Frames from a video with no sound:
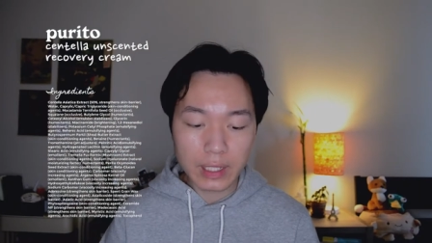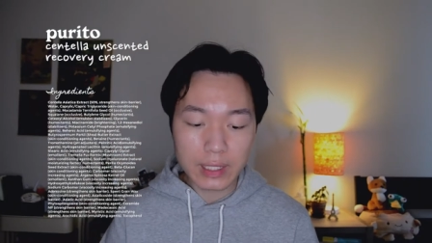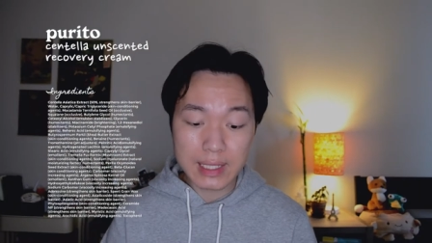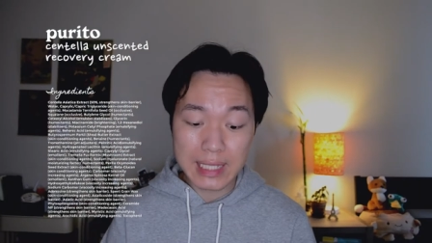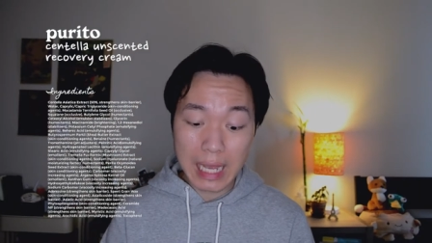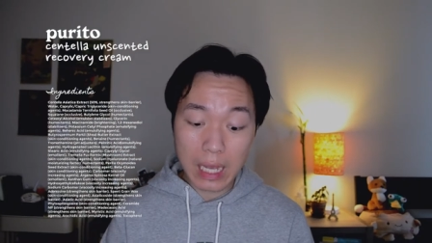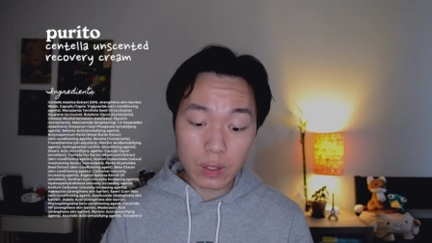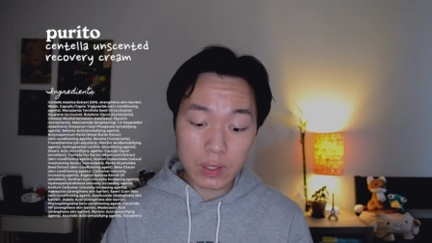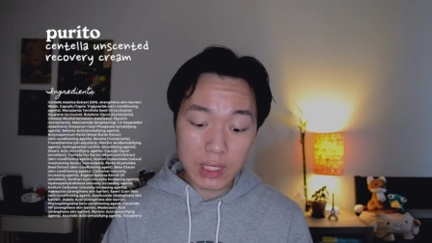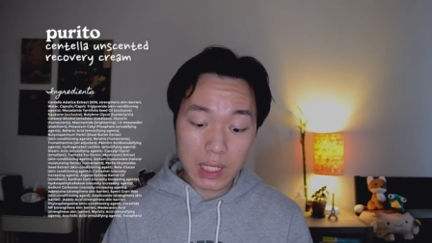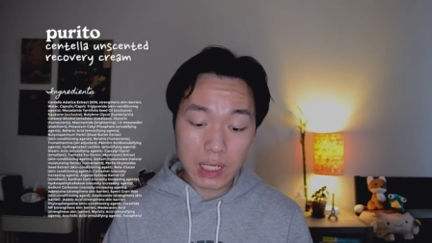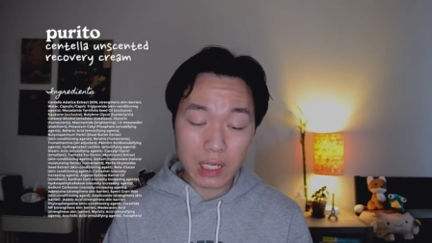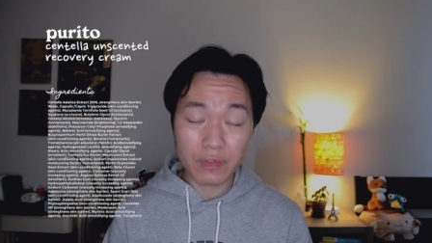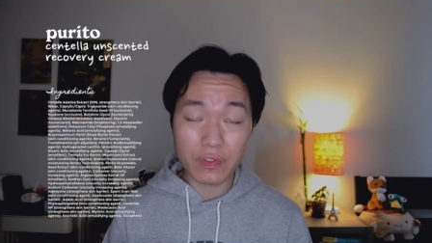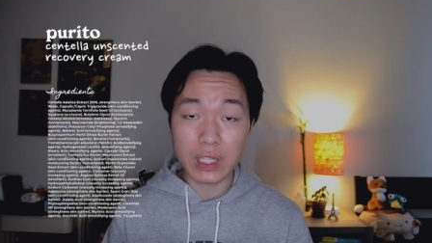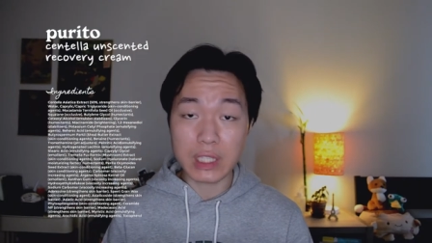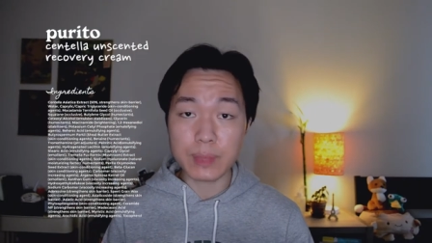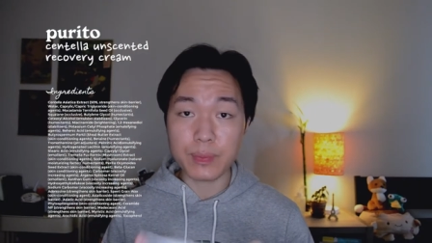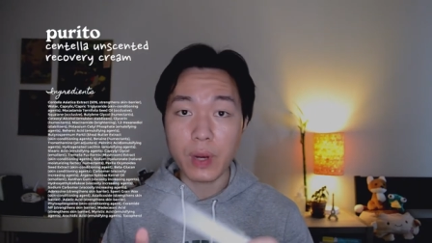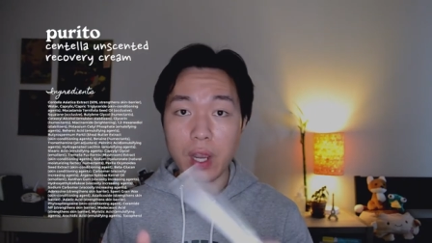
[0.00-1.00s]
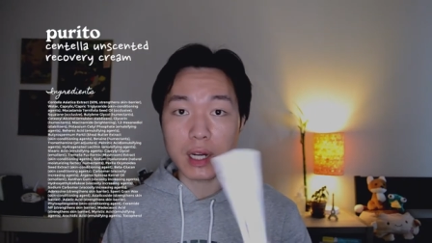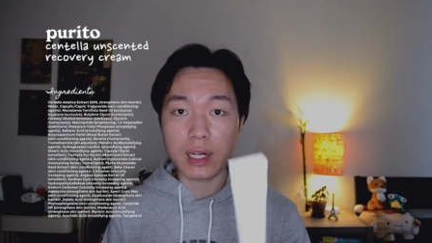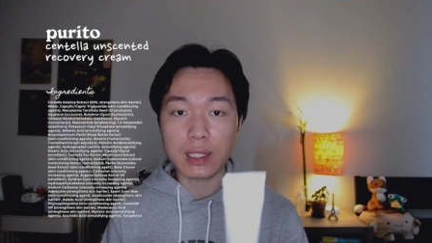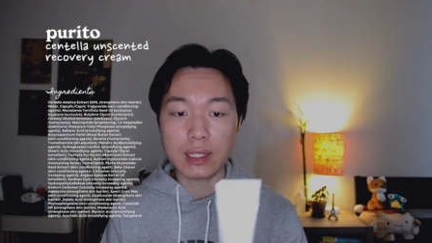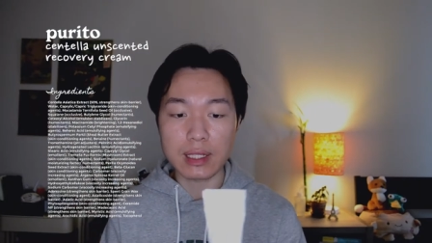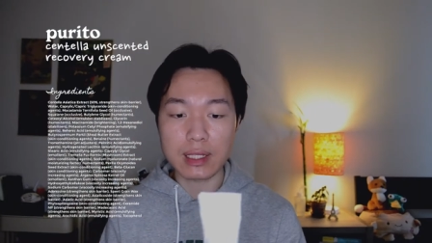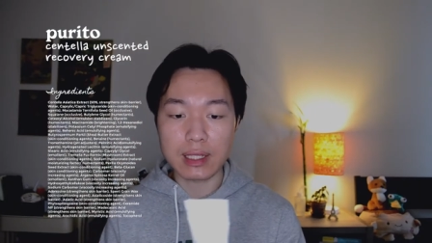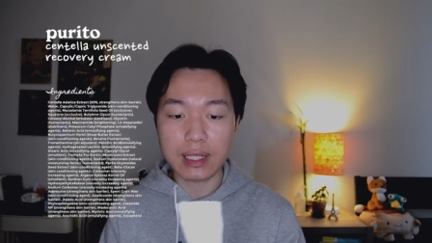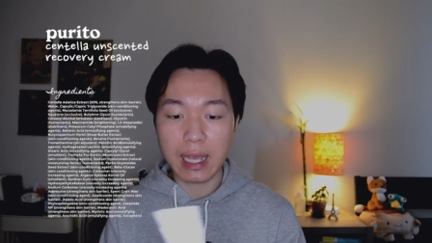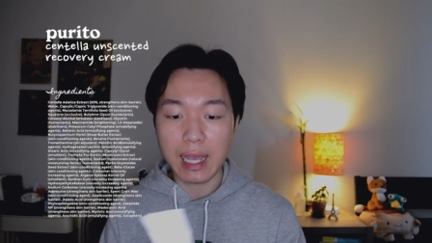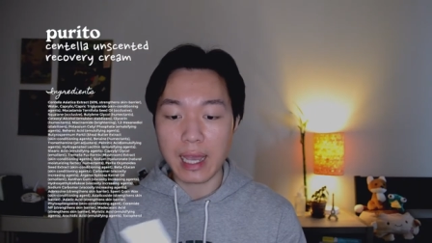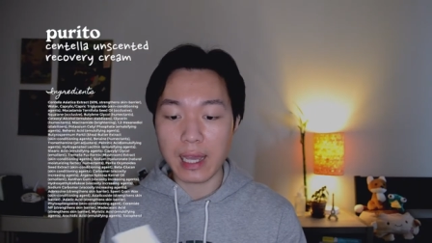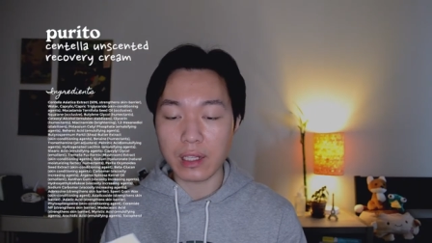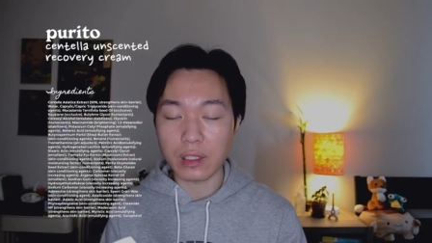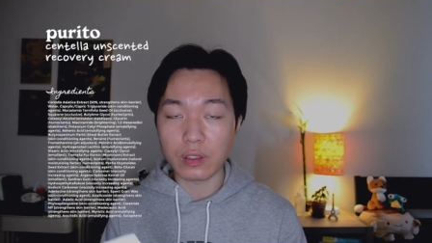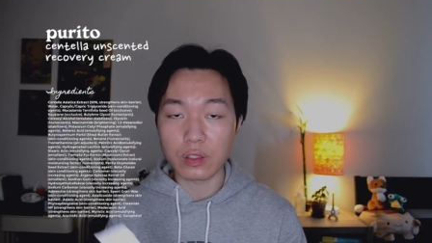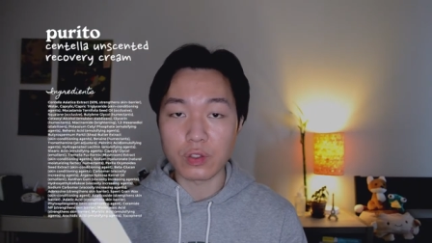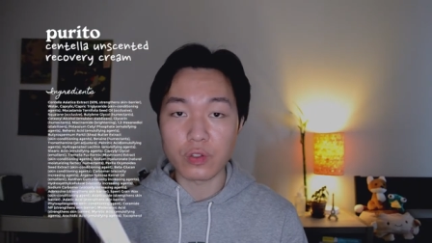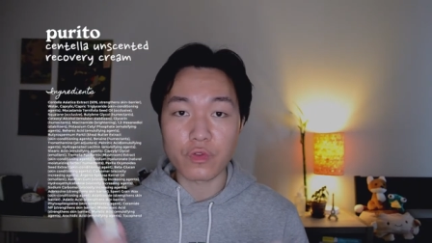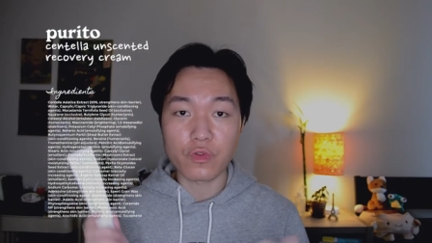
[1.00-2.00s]
The downside of this product is
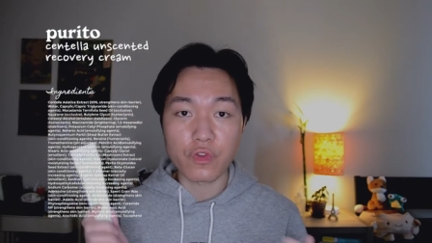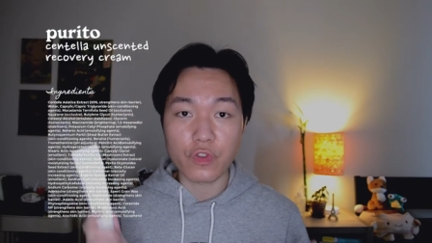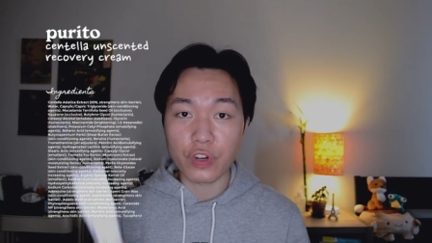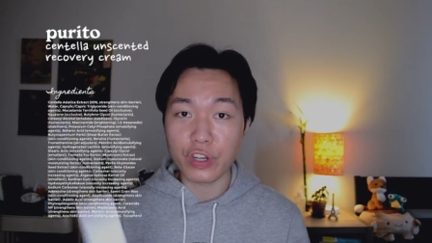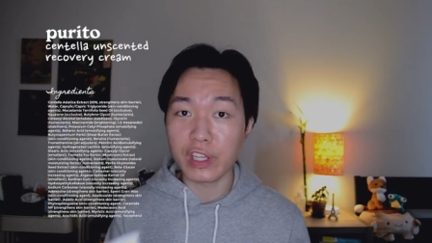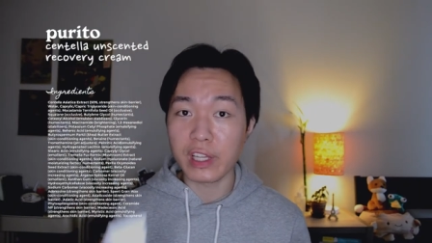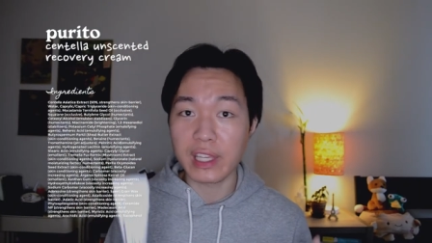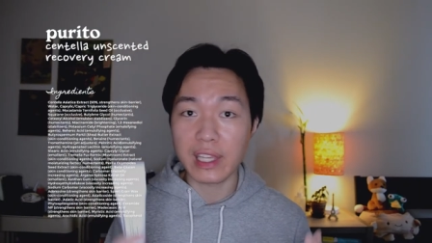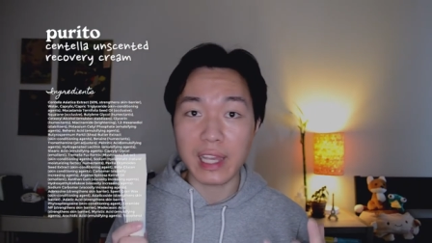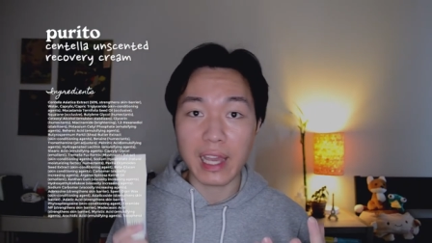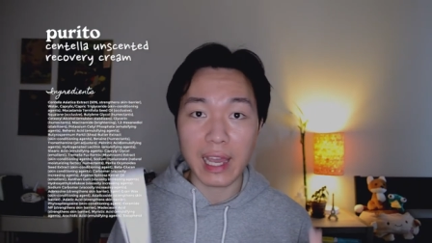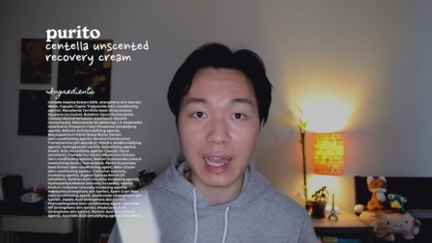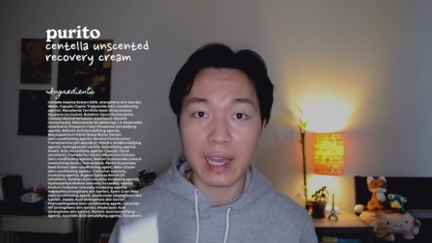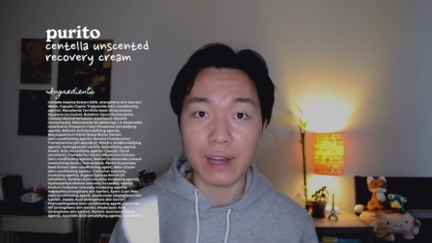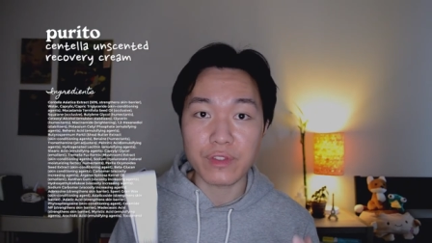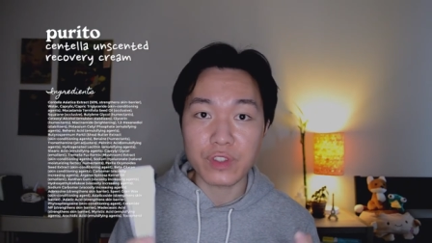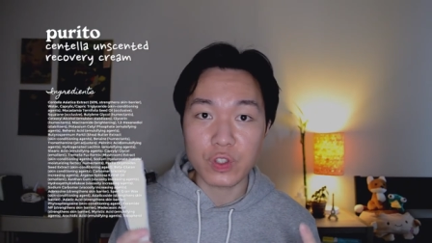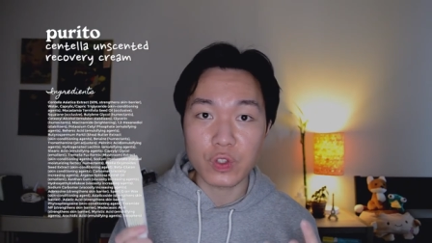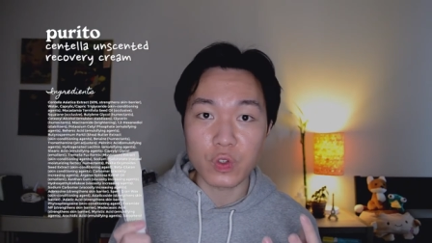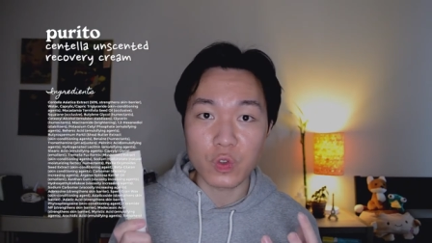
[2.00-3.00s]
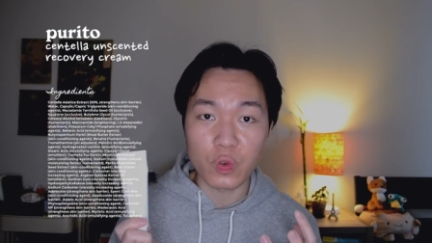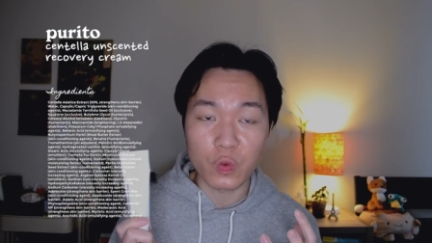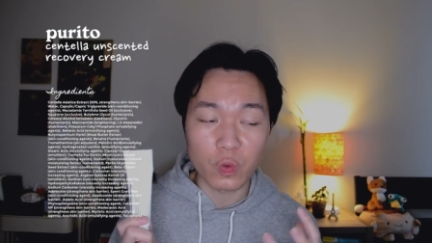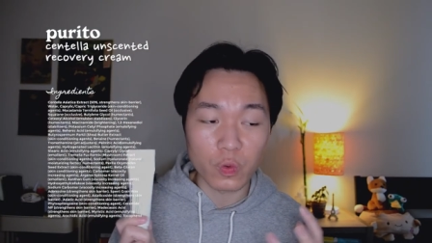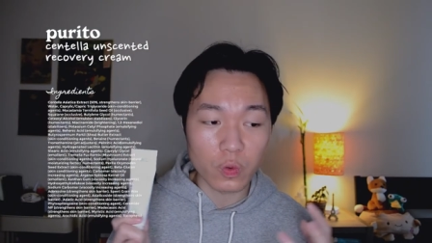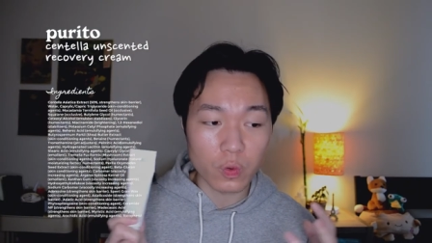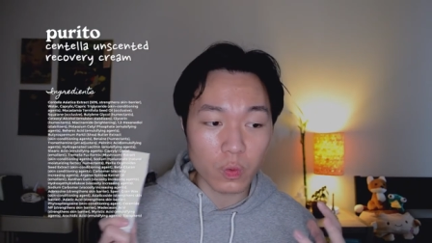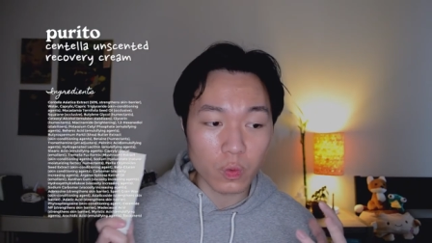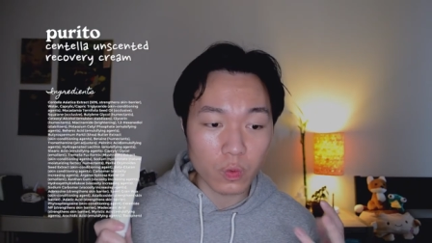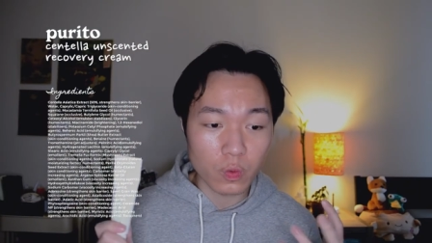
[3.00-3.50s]
that you really have to